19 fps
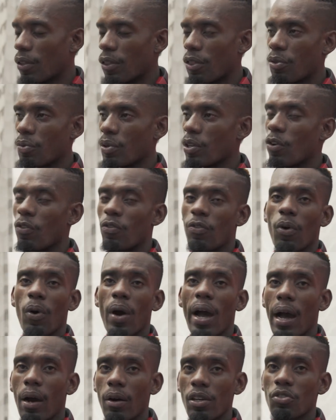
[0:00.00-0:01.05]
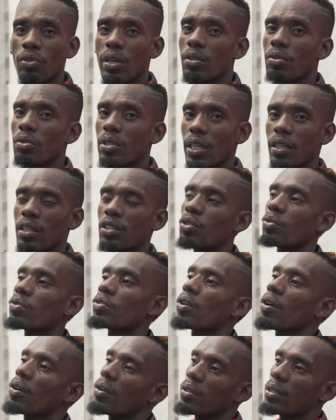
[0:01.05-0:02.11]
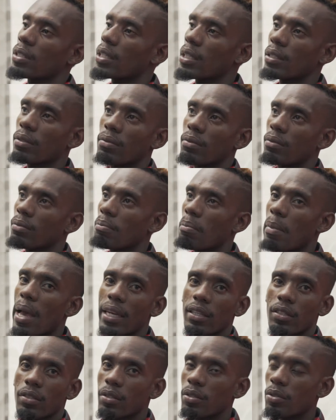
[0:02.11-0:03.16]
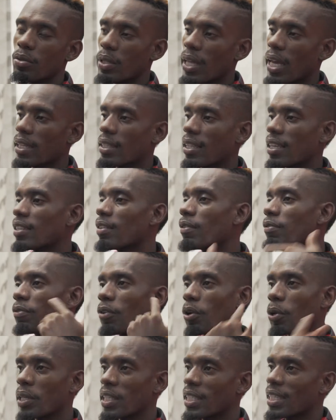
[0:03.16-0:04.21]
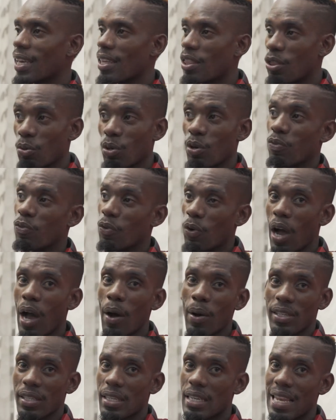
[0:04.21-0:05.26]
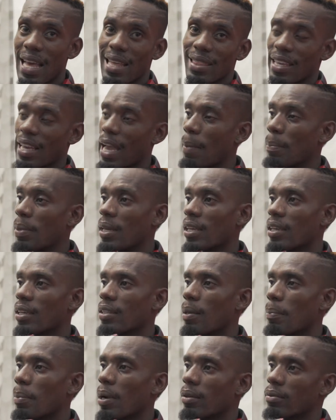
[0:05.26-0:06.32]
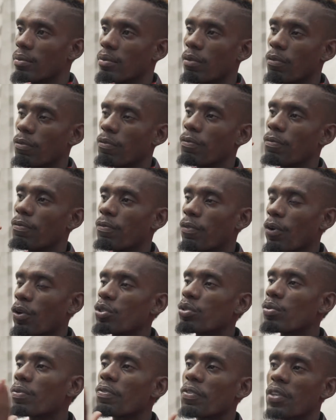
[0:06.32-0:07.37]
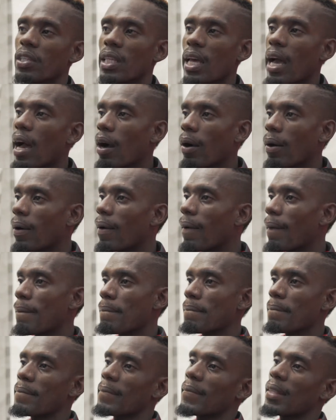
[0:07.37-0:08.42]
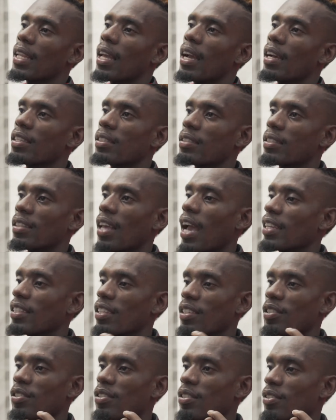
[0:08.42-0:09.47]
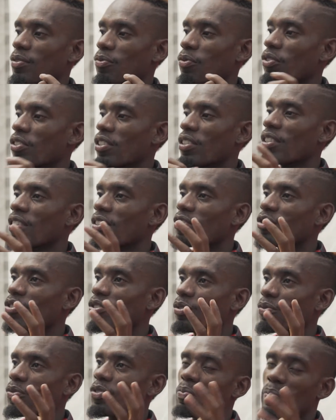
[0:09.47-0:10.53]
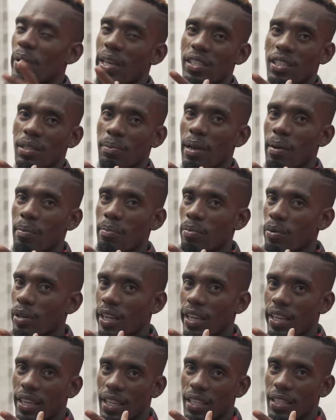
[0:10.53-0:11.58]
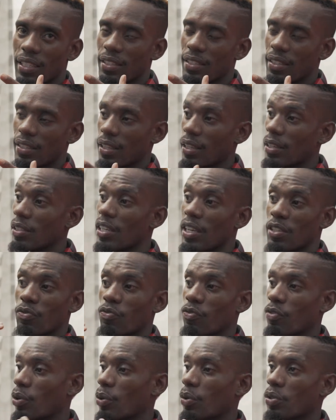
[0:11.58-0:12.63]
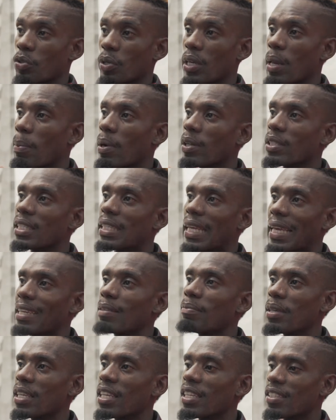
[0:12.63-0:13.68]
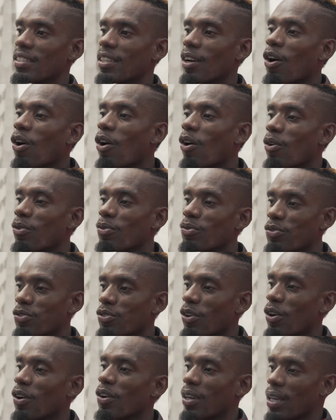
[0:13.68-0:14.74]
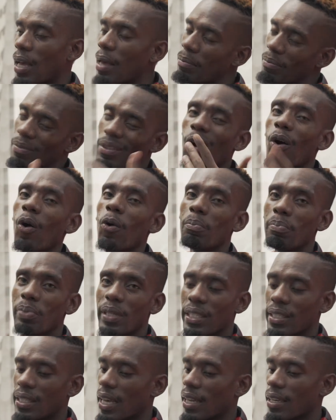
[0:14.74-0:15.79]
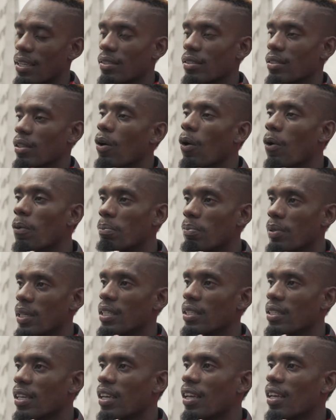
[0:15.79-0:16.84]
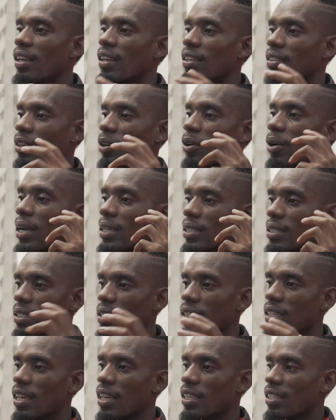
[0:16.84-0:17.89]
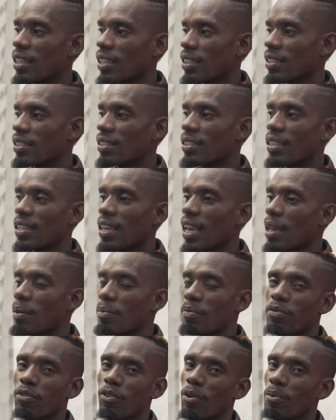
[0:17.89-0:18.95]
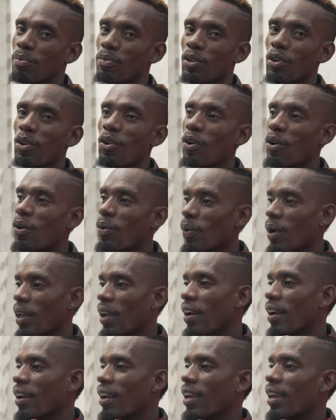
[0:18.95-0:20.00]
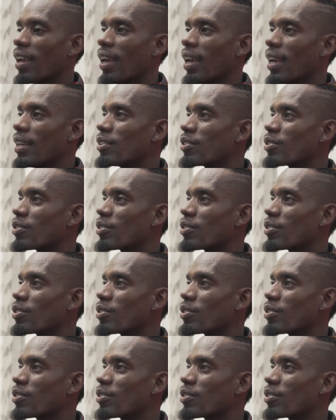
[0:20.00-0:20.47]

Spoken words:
3 or 4 hours trying to create a new song. Didn't manage to do that. Then the following day, 3 or 4 hours, nothing happening. In about the fourth to fifth hour, I just was in this new space in my brain and it just flowed. So in about 10 minutes, the whole song, the whole beat that is, the whole beat, the whole idea just came from nowhere. And